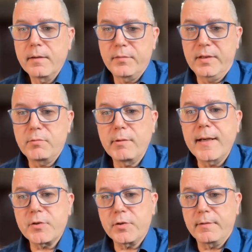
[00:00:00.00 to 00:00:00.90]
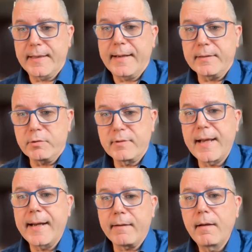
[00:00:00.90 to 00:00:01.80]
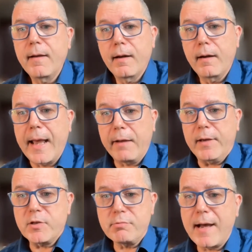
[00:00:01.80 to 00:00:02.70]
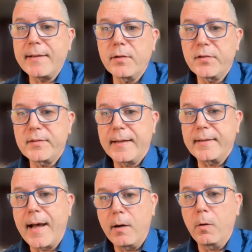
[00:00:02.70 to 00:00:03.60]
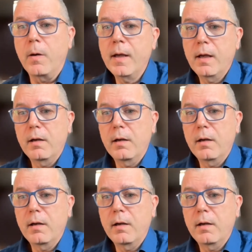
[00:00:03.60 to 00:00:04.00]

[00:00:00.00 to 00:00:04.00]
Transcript: situation and to their language to understand how